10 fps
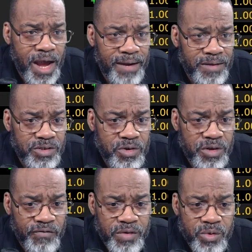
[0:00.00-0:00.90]
right, let's go to
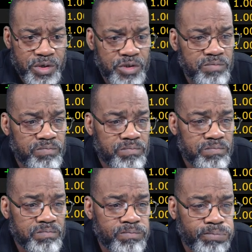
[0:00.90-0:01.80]
the viewers.
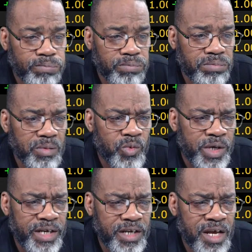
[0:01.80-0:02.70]
We'll
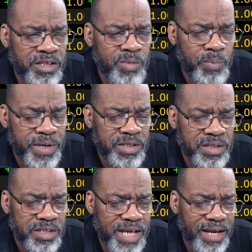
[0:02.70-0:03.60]
get the customer picks in
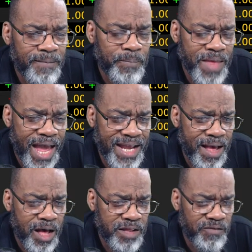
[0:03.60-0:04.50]
a second. I
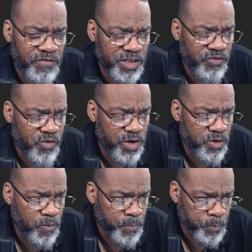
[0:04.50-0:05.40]
got other fish for you.